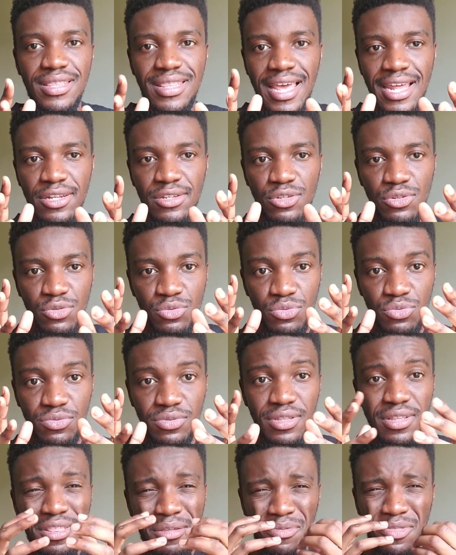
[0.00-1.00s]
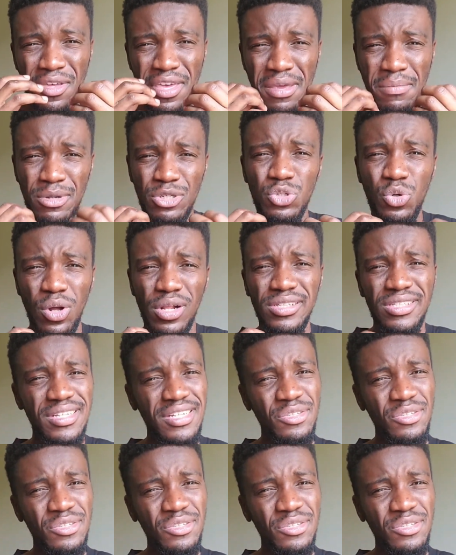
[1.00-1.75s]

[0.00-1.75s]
that the image quality